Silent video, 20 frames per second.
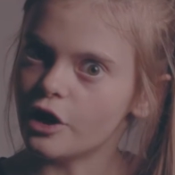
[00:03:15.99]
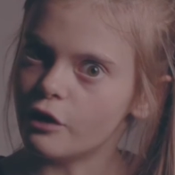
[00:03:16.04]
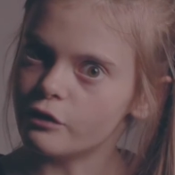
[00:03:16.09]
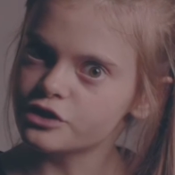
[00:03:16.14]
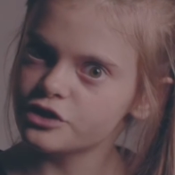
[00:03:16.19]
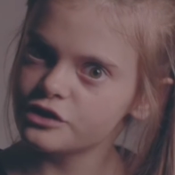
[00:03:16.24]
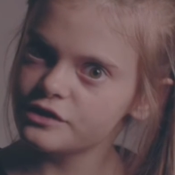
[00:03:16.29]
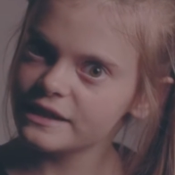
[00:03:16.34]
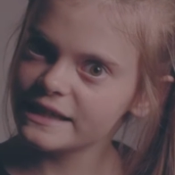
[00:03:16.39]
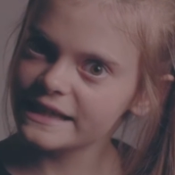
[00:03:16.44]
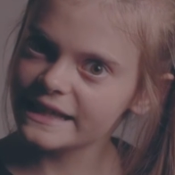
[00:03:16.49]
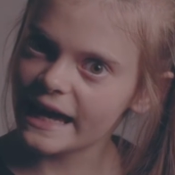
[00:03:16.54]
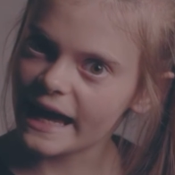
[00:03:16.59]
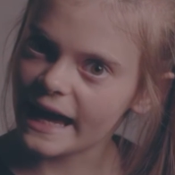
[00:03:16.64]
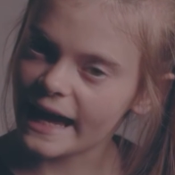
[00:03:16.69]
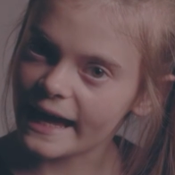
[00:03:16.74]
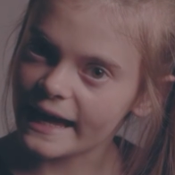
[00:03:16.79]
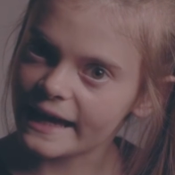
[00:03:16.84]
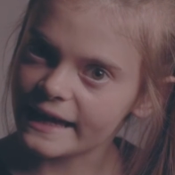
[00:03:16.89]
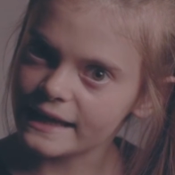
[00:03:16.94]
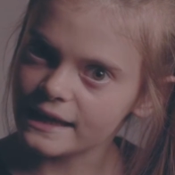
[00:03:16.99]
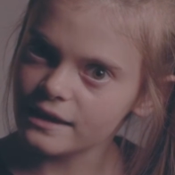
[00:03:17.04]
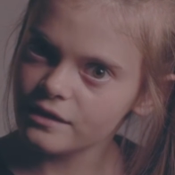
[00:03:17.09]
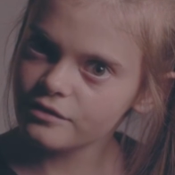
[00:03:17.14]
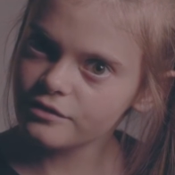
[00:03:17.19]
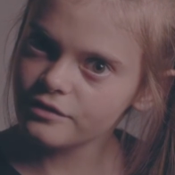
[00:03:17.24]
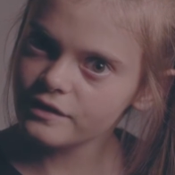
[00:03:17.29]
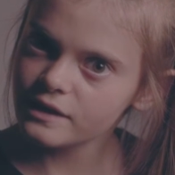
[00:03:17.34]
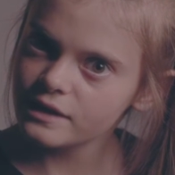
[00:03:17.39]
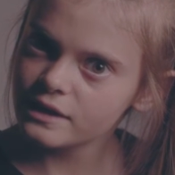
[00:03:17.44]
go to the
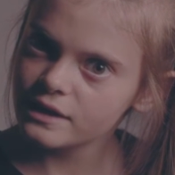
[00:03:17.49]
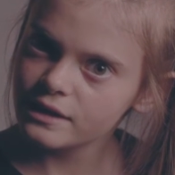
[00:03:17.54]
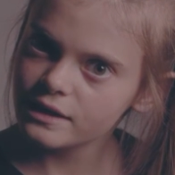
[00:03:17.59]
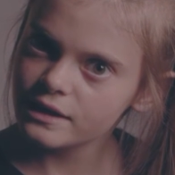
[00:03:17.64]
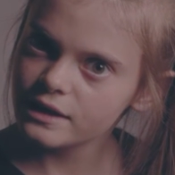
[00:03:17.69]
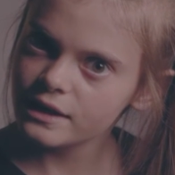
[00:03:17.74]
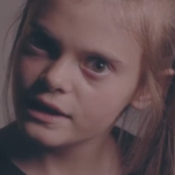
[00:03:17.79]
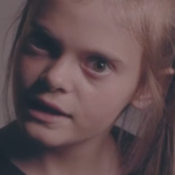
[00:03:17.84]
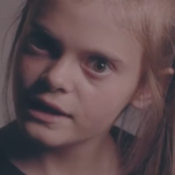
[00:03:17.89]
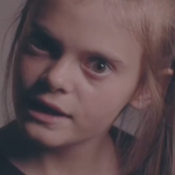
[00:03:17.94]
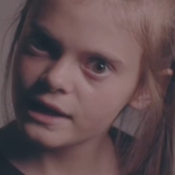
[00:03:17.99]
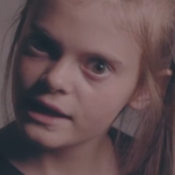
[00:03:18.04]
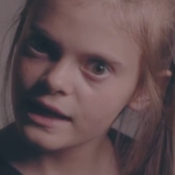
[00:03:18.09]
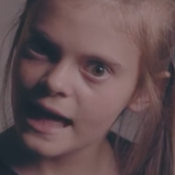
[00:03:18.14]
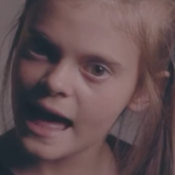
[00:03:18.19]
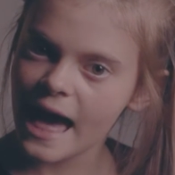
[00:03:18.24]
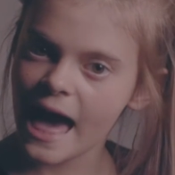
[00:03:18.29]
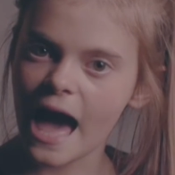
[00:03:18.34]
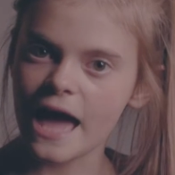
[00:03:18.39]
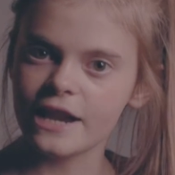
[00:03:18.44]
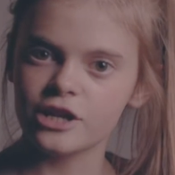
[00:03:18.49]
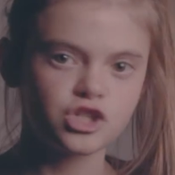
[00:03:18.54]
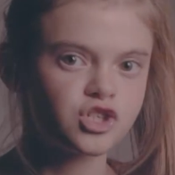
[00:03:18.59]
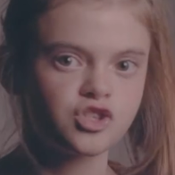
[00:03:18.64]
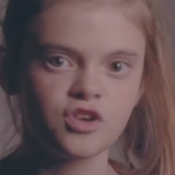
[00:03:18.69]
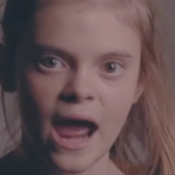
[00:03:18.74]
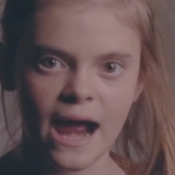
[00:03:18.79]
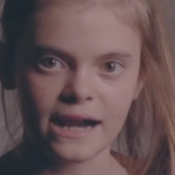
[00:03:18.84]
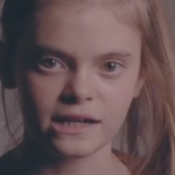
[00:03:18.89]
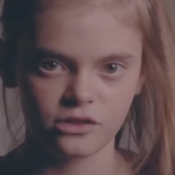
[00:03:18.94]
cave and
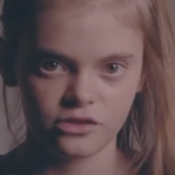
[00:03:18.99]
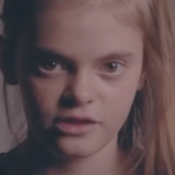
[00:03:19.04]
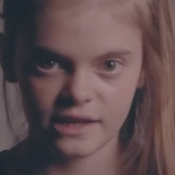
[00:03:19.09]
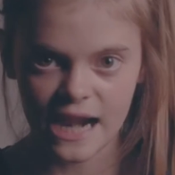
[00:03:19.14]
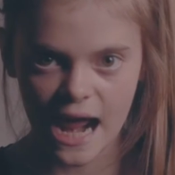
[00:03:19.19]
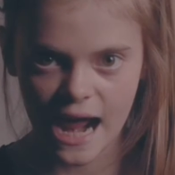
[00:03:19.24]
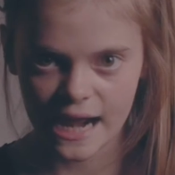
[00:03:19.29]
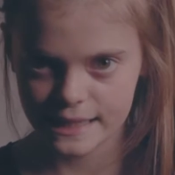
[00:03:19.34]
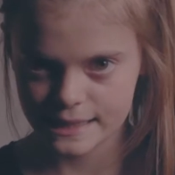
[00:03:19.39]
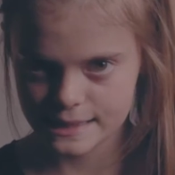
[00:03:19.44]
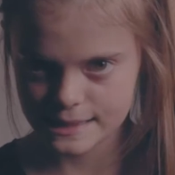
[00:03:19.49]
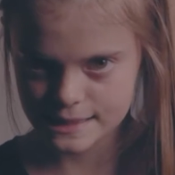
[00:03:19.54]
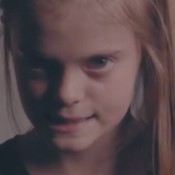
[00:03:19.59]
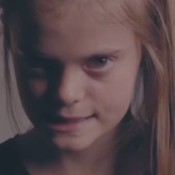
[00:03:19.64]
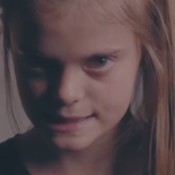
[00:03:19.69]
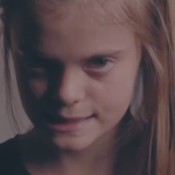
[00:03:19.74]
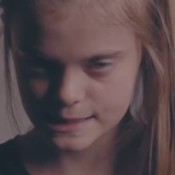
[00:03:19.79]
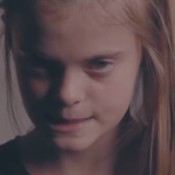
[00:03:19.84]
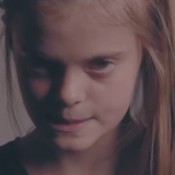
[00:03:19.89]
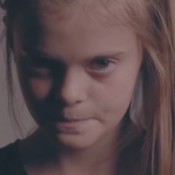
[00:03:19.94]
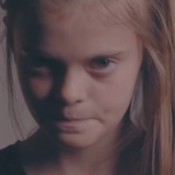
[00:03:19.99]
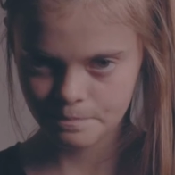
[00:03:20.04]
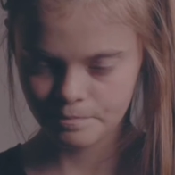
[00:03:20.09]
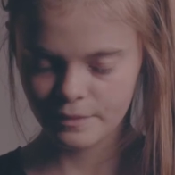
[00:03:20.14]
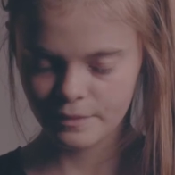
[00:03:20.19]
distract the knights.